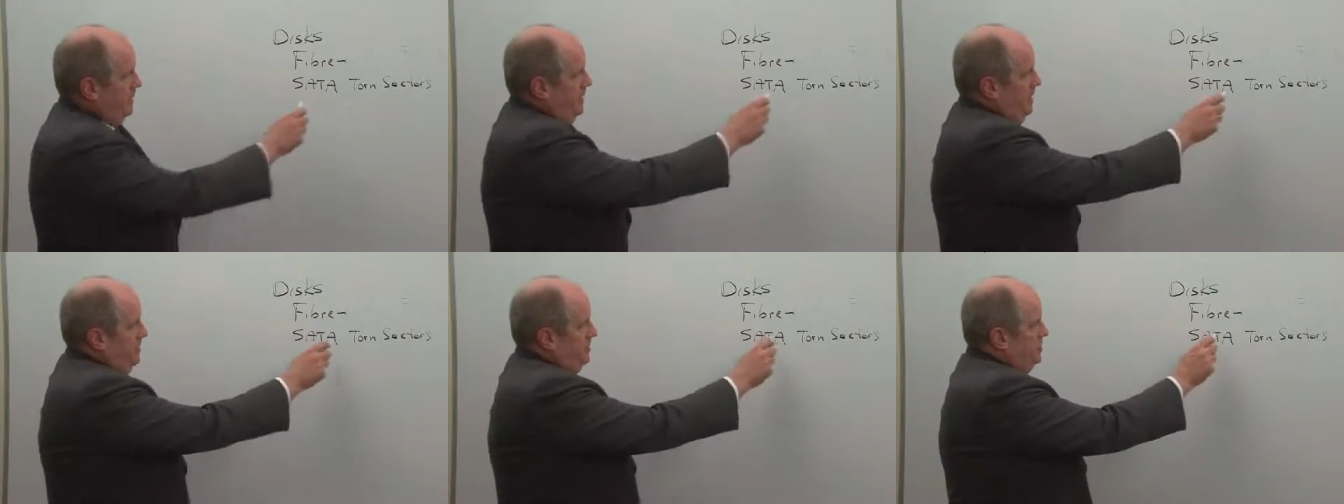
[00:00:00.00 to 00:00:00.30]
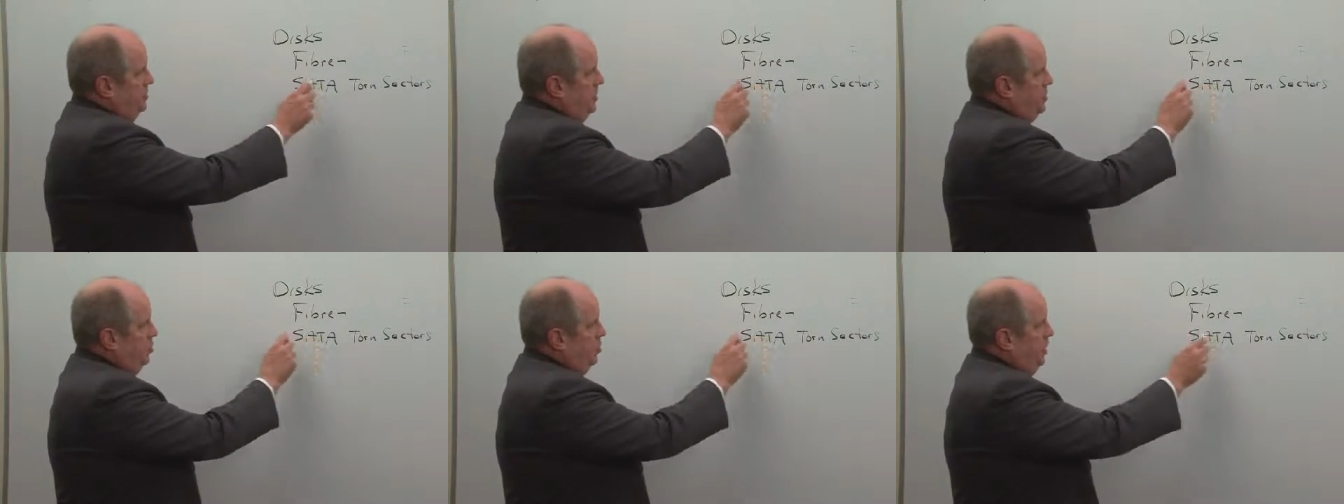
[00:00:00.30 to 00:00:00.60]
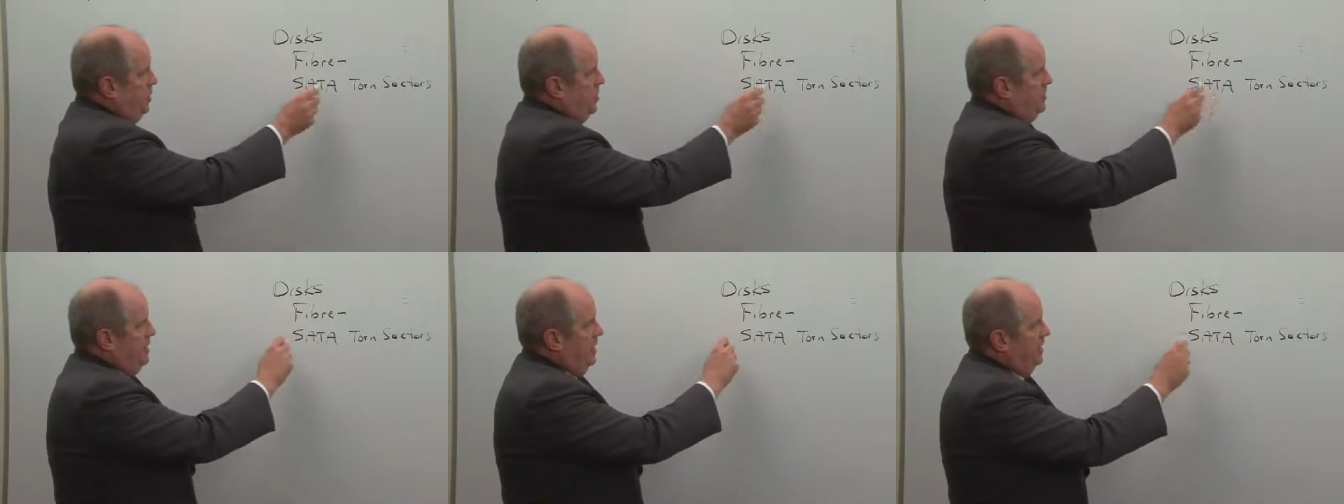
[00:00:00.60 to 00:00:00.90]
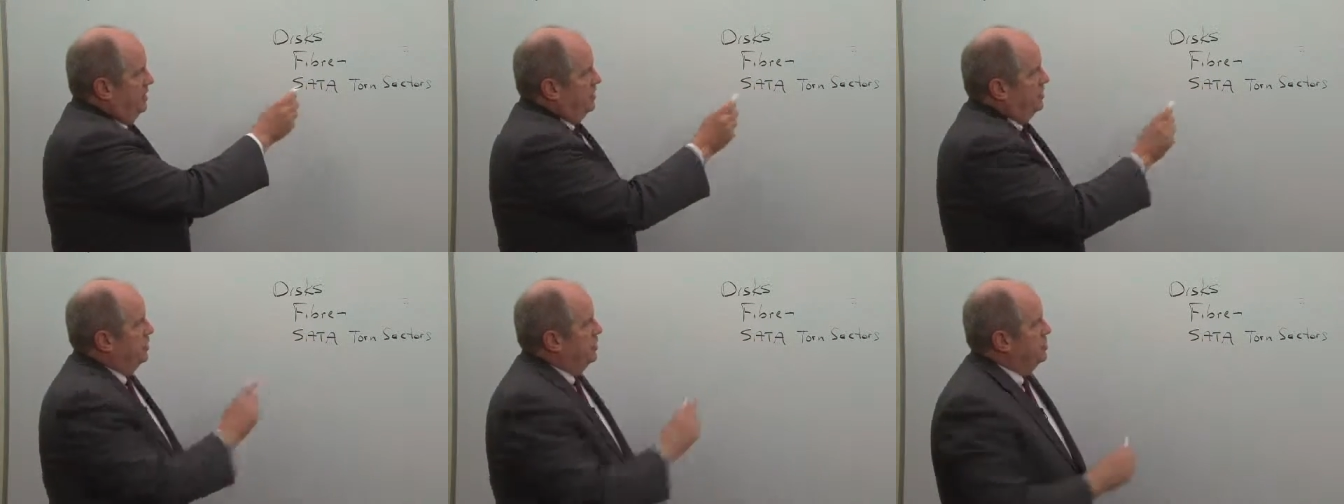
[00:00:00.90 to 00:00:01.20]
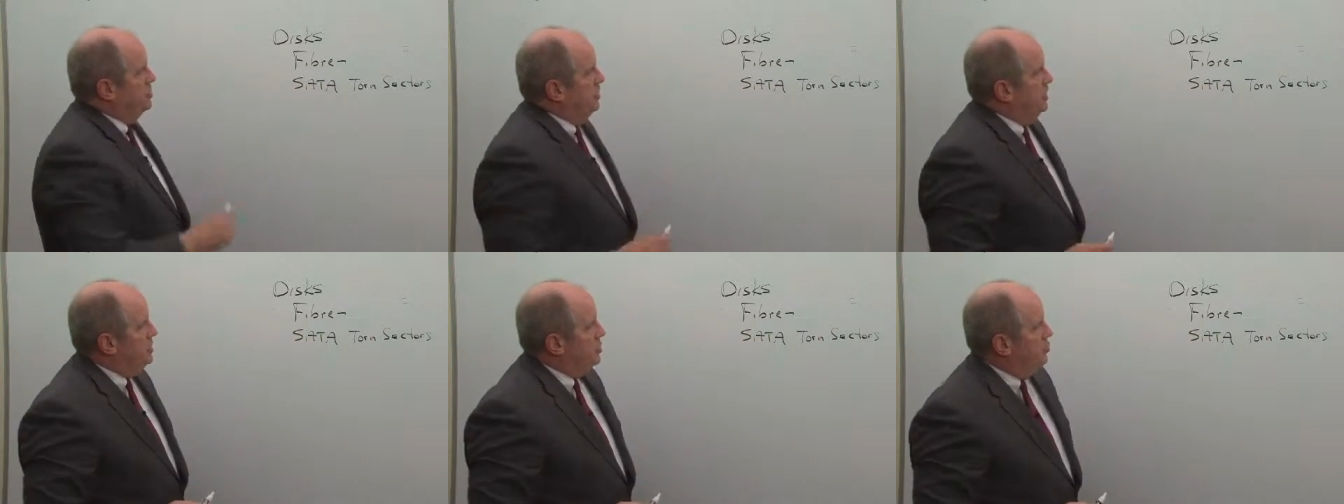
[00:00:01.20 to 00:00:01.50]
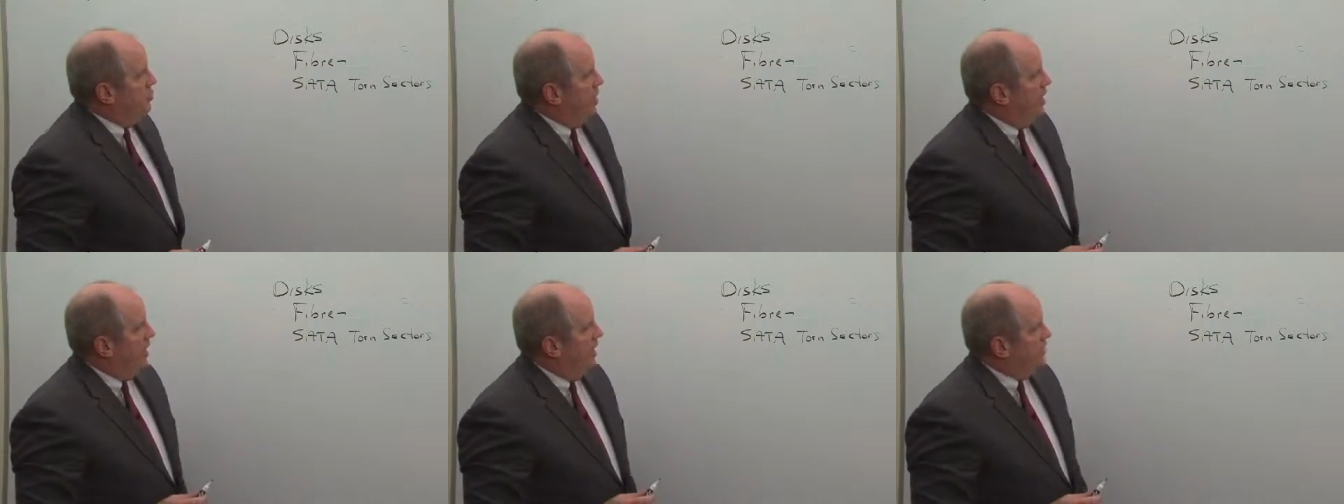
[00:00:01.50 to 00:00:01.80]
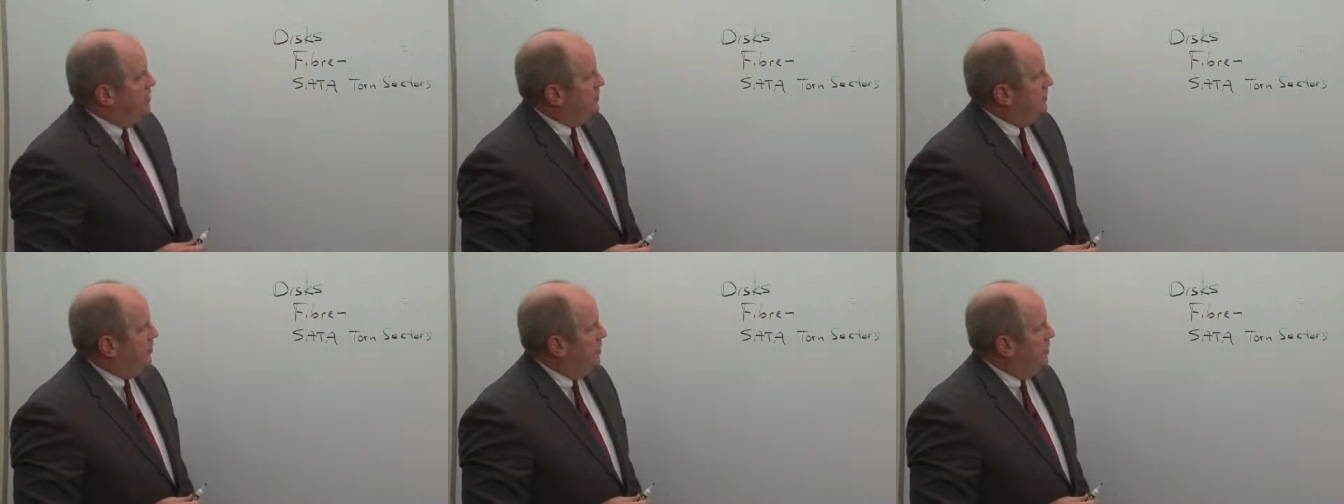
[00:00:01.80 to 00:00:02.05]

uh, a situation that occurs in these drives.